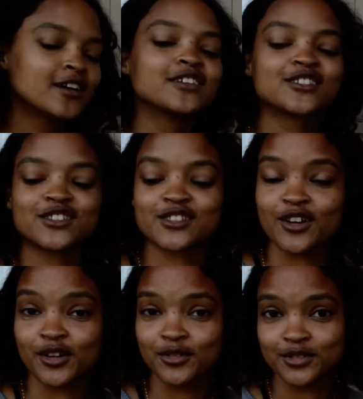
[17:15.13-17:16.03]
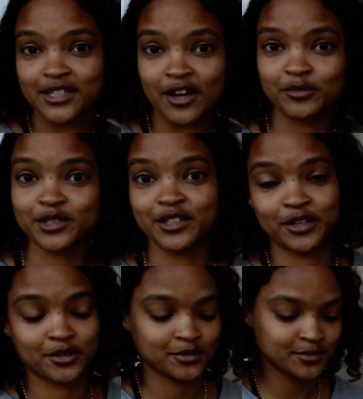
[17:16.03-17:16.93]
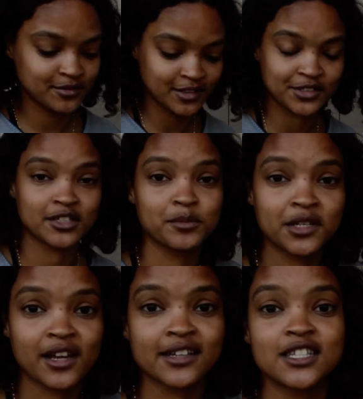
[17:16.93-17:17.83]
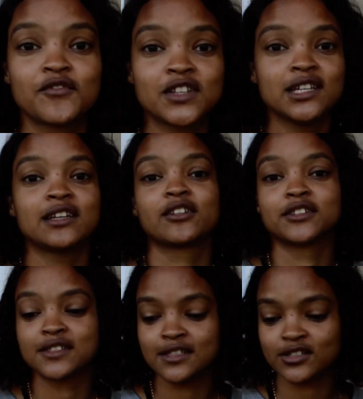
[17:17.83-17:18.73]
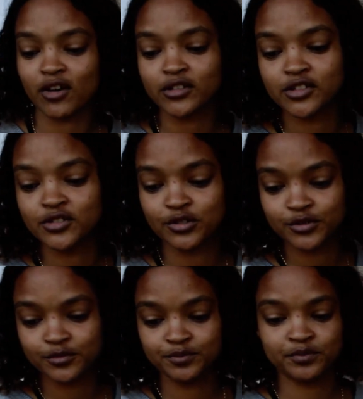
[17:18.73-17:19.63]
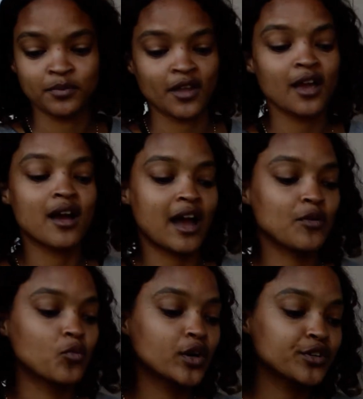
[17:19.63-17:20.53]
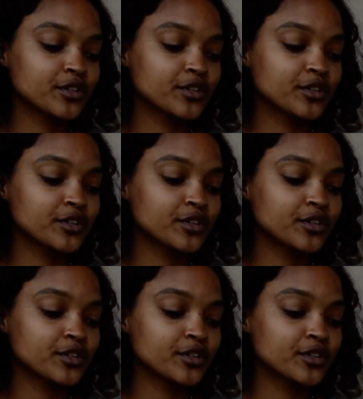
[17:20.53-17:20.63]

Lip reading: So, down below, there's going to be an activity, and on Seesaw 2, I wonder